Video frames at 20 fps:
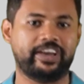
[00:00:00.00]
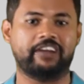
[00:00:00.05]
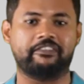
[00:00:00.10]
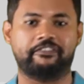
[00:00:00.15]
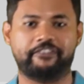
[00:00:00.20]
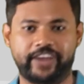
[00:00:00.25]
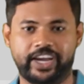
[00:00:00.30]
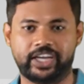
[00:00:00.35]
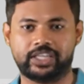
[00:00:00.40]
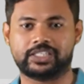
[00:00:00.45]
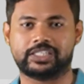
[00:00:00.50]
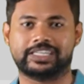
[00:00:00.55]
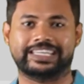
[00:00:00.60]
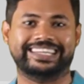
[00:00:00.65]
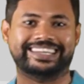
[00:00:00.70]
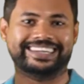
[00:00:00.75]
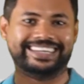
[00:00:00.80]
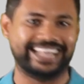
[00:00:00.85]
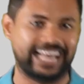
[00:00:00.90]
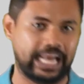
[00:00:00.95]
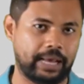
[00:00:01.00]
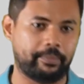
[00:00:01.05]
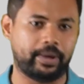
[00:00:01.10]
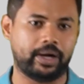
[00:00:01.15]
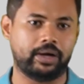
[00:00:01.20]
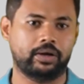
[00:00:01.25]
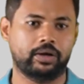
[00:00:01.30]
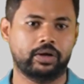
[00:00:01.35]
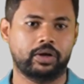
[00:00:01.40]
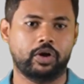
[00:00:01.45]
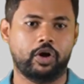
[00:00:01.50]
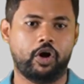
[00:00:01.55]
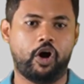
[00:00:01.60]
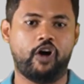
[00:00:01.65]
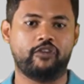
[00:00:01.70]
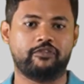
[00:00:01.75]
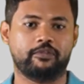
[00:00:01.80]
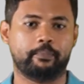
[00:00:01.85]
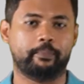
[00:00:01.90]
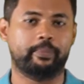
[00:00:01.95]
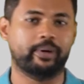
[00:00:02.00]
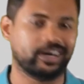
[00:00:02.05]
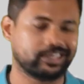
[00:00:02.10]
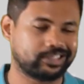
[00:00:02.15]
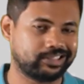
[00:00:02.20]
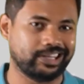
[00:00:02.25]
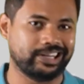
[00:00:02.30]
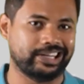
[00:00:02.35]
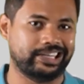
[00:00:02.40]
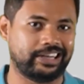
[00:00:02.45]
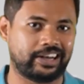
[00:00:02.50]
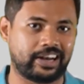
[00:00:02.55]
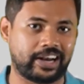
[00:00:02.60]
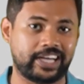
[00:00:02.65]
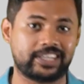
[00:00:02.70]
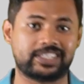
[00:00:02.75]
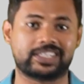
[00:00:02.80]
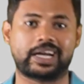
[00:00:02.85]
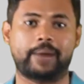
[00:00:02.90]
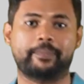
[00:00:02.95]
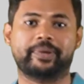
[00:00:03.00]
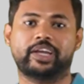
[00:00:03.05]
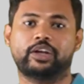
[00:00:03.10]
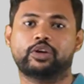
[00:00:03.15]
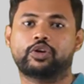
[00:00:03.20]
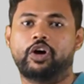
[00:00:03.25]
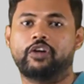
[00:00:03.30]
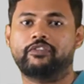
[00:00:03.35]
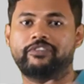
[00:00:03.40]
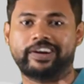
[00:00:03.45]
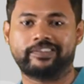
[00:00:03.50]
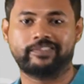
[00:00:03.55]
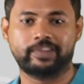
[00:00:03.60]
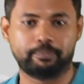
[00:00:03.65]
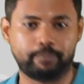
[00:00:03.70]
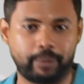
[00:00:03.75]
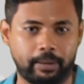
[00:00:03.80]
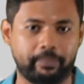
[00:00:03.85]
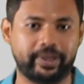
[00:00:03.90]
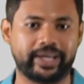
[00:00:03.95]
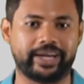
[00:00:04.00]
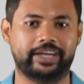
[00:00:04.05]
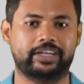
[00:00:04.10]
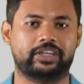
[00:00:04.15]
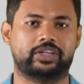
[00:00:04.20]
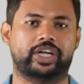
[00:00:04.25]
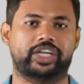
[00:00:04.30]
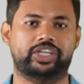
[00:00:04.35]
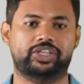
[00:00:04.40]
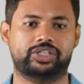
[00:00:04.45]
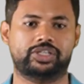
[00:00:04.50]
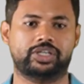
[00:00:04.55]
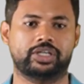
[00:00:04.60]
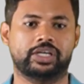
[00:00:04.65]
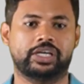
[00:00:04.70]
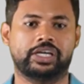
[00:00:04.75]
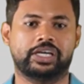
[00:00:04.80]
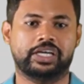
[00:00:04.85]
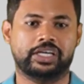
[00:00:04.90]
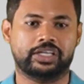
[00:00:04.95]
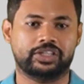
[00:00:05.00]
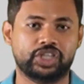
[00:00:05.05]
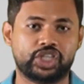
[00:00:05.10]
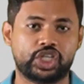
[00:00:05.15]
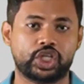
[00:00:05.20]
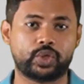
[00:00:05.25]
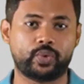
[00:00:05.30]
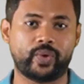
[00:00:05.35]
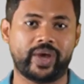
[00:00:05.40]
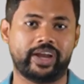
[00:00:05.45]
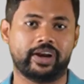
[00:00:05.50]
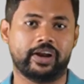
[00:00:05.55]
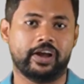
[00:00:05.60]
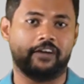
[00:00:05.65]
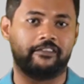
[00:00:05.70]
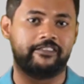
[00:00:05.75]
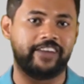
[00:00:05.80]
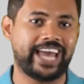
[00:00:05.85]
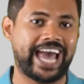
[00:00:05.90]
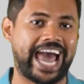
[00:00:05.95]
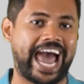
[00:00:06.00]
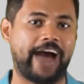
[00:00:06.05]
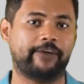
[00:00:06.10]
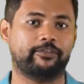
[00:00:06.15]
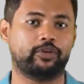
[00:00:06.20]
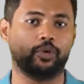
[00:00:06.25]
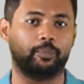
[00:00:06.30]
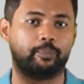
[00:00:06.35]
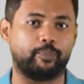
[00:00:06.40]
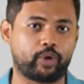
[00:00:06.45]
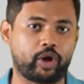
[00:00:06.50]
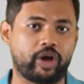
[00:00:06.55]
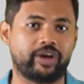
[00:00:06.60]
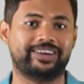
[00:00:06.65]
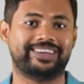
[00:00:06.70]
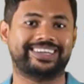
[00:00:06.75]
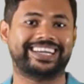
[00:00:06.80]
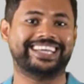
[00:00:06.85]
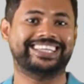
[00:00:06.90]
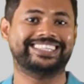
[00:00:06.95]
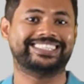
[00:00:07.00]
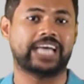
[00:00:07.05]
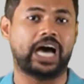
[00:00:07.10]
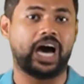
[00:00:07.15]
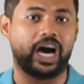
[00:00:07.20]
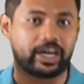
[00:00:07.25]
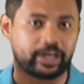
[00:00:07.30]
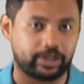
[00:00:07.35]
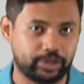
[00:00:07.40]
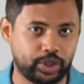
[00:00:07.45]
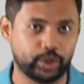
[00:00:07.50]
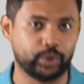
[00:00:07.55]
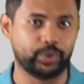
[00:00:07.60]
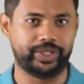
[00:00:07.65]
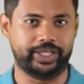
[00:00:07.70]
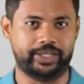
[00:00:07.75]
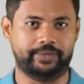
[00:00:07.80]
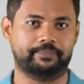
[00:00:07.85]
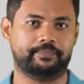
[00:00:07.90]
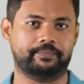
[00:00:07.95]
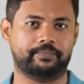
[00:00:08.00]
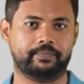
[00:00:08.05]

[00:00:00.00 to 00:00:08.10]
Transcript: are faced in a dilemma of personal interest coming in conflict with public interest, this is where we have to prioritize our duty.